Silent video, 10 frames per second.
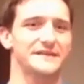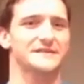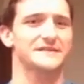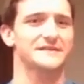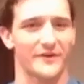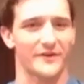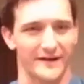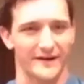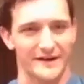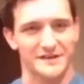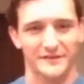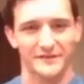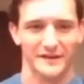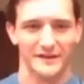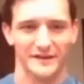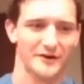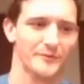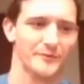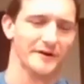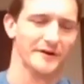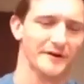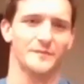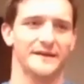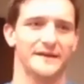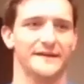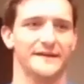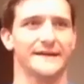some variation of a linear progression, but